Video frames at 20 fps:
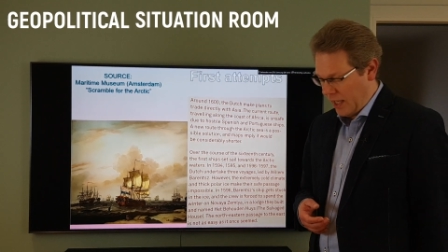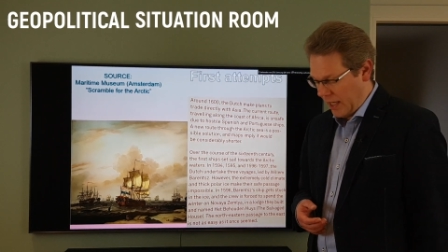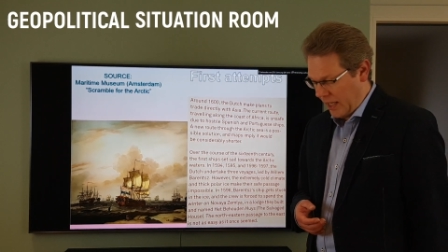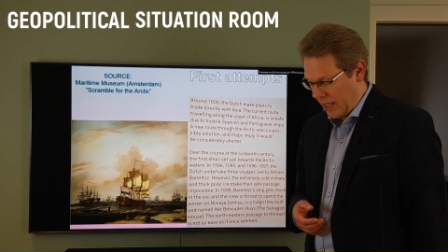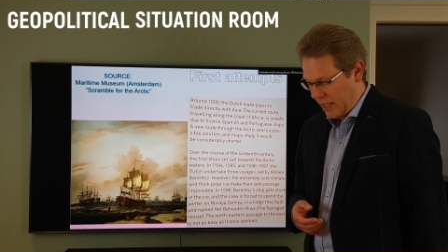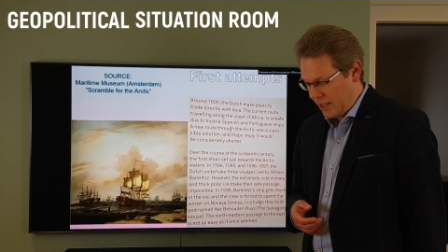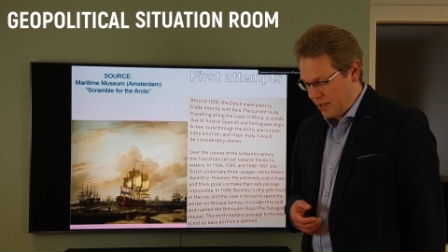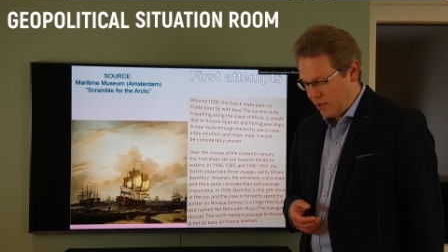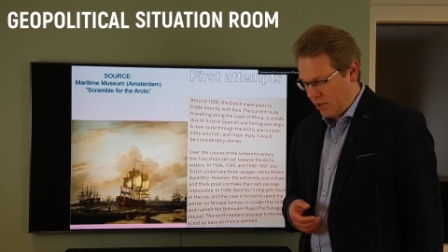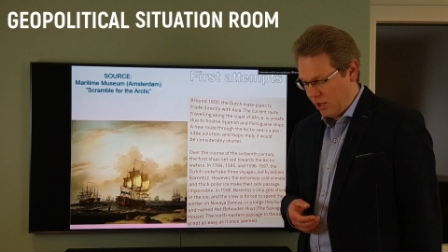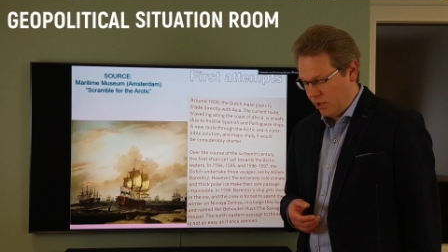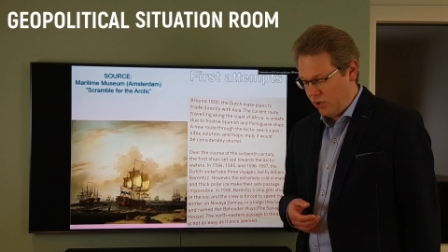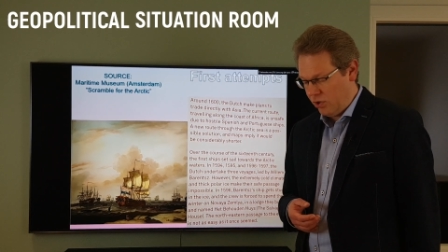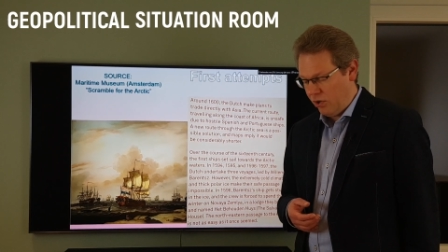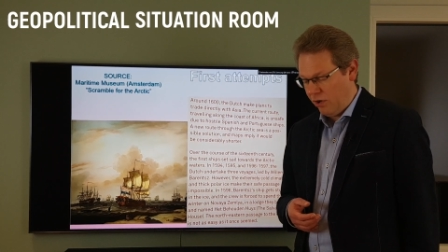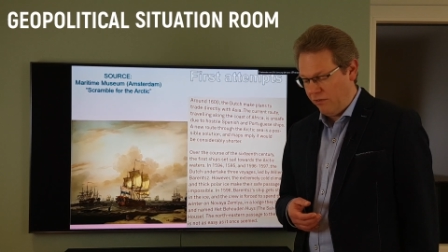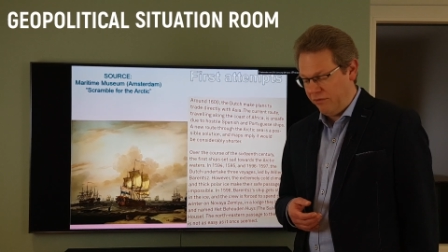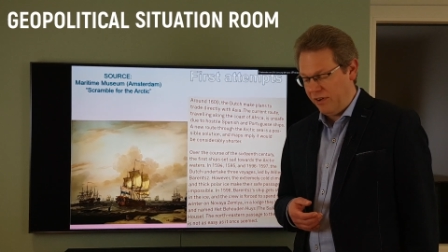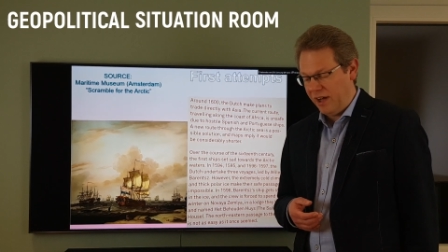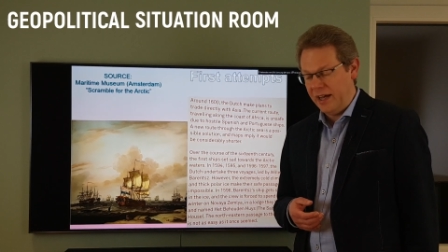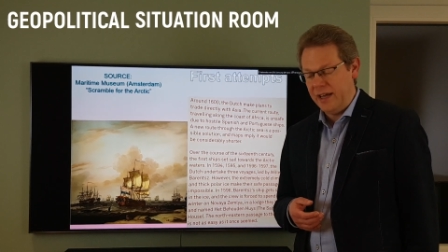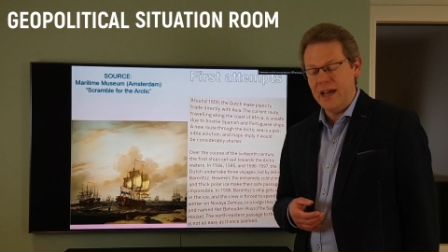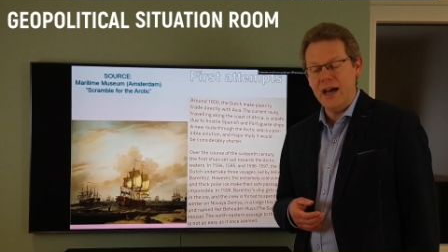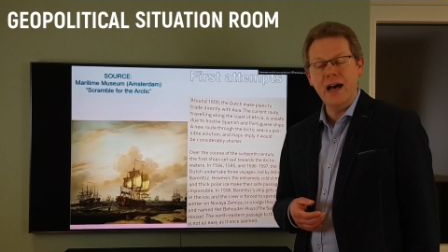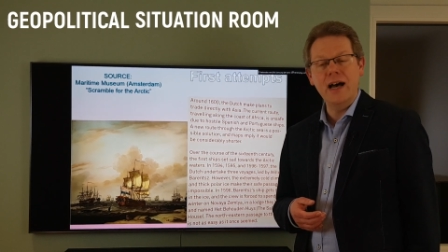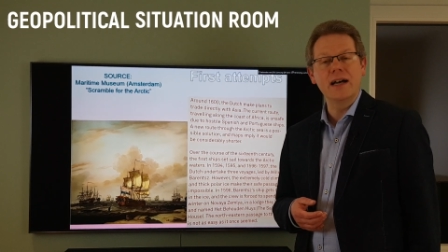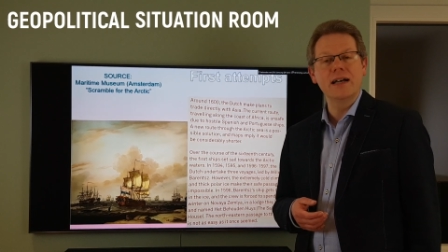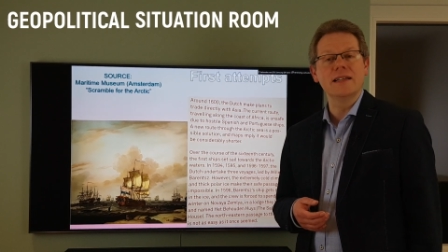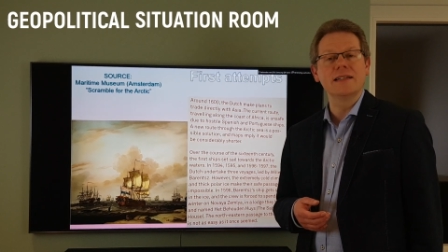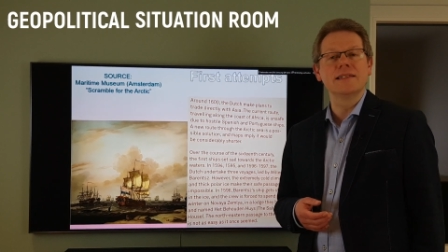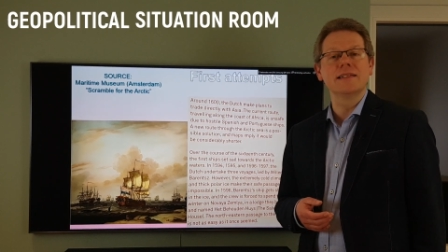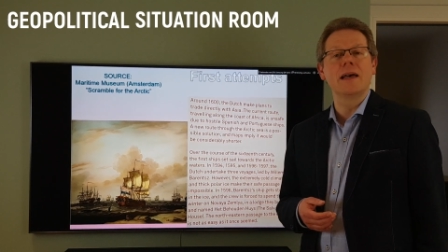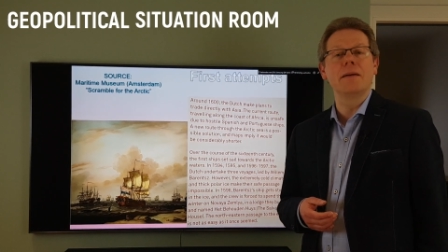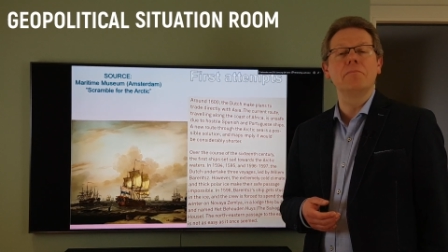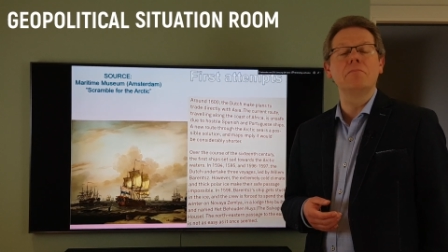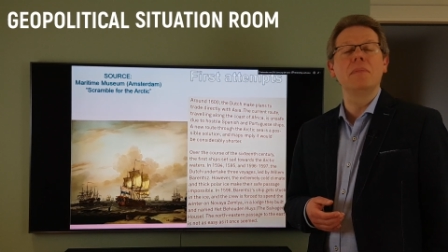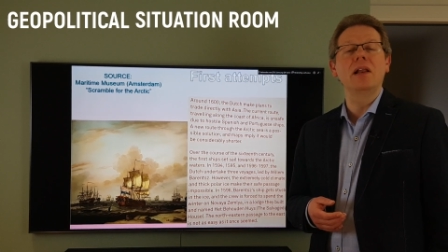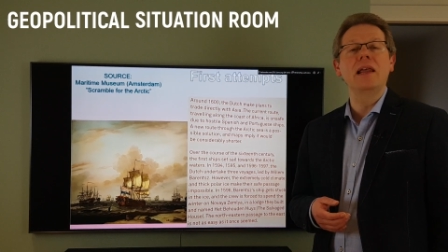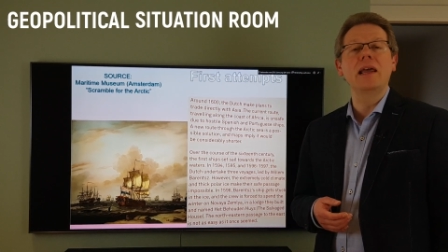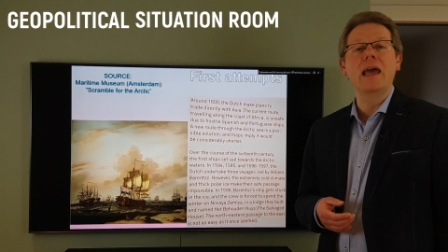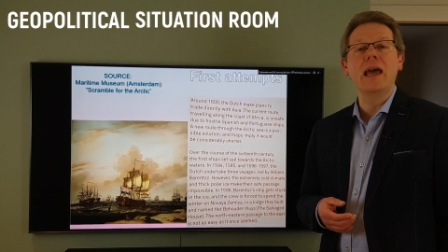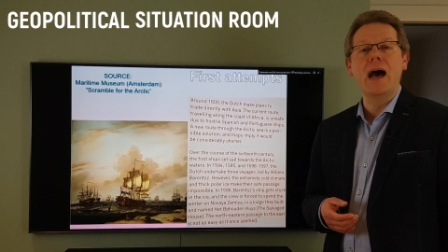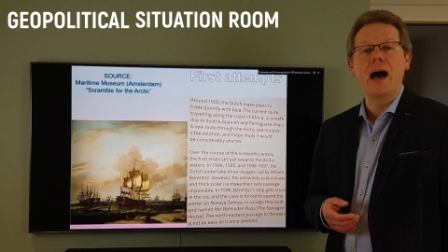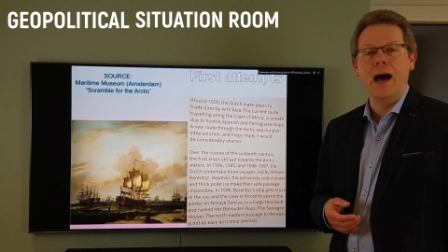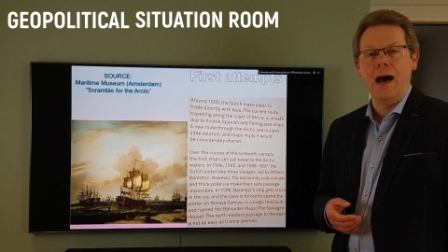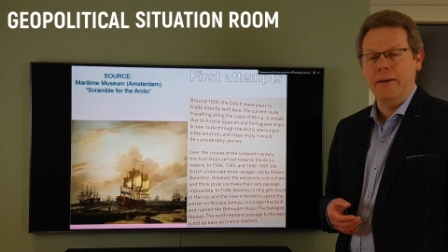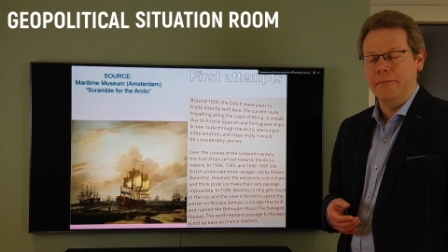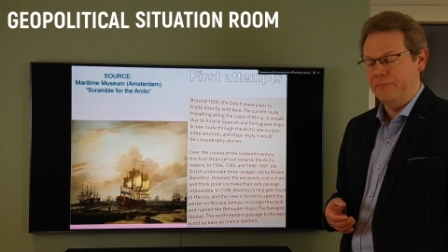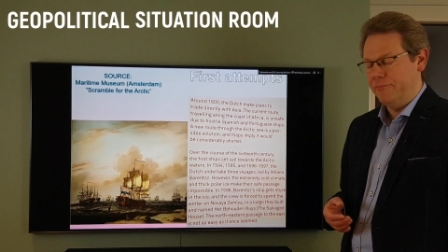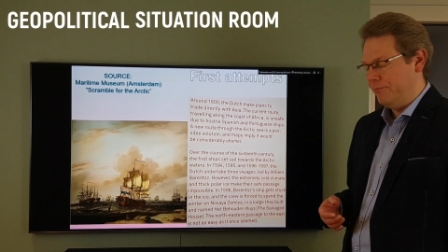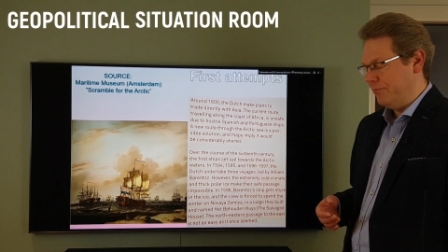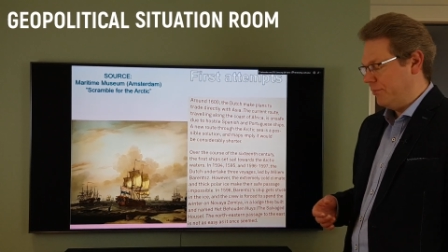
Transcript: in Novaya Zemlya.